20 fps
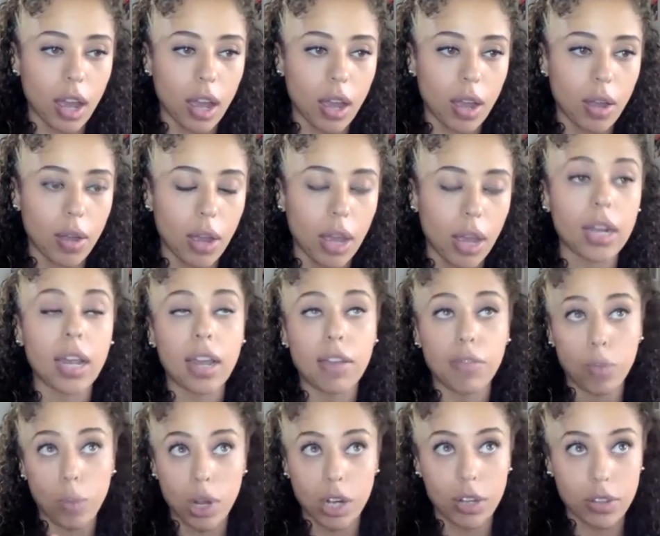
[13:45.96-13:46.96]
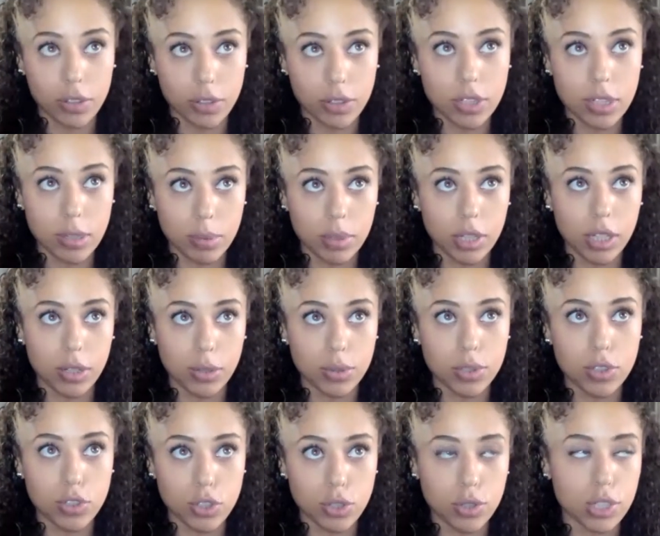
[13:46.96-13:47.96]
I have one other sibling who
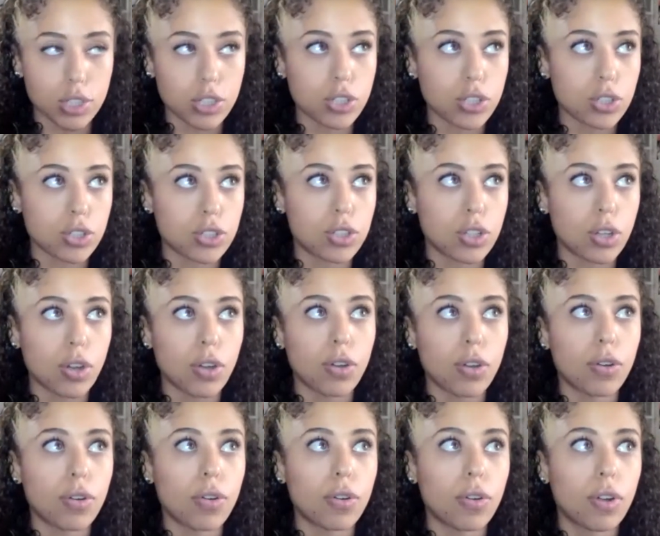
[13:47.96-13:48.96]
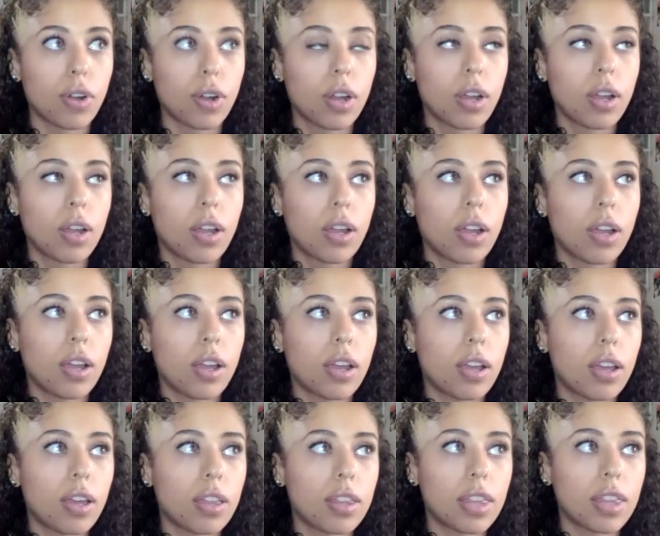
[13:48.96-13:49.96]
is Jewish. So
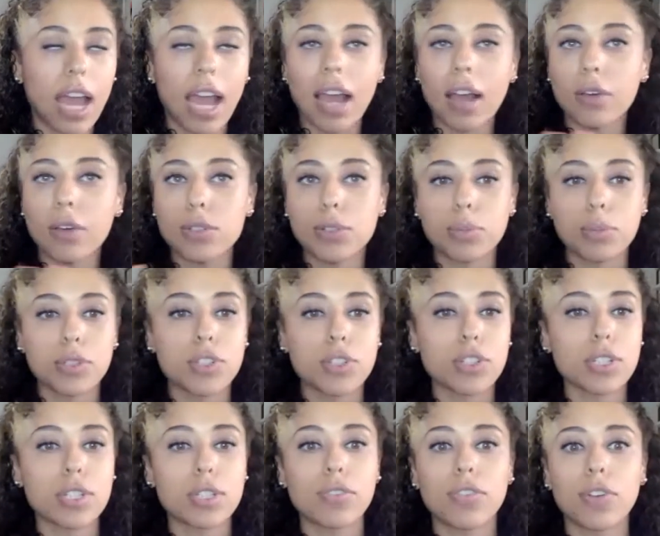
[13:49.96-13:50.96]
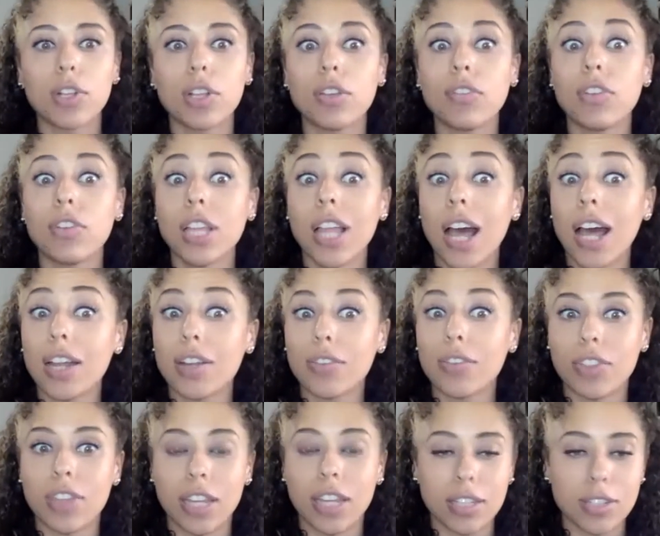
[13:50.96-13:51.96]
the house was just full of a lot of
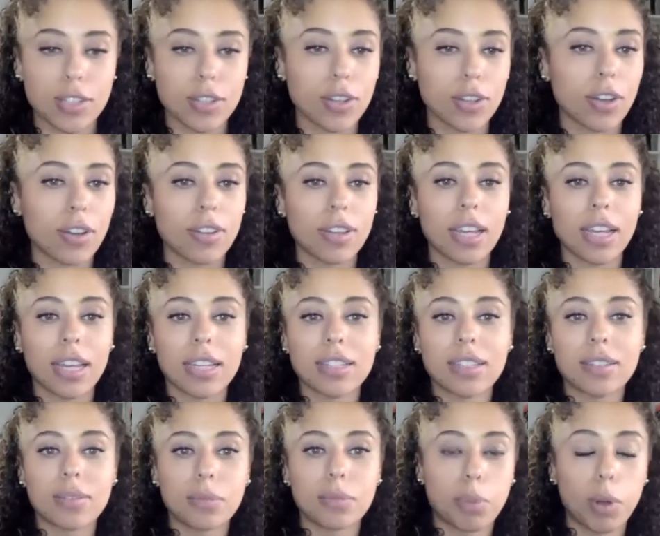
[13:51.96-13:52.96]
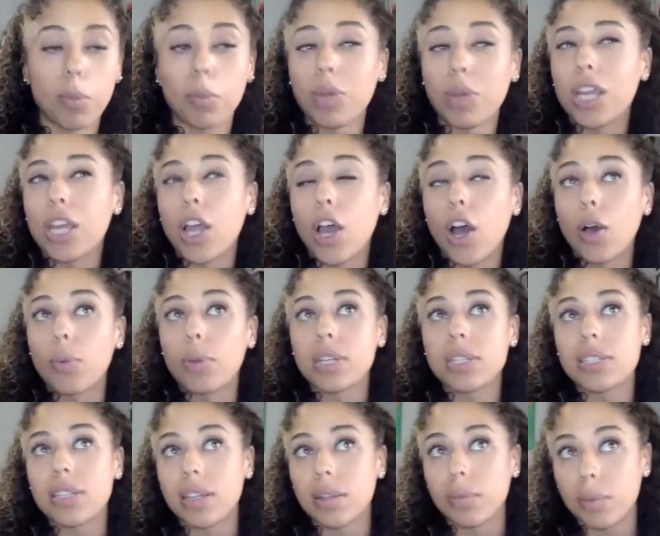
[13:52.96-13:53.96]
things, but we
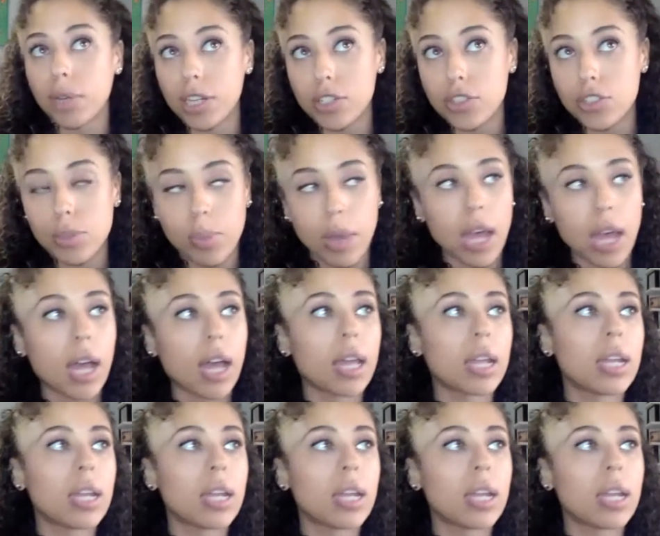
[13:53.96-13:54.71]
always celebrated Shabbat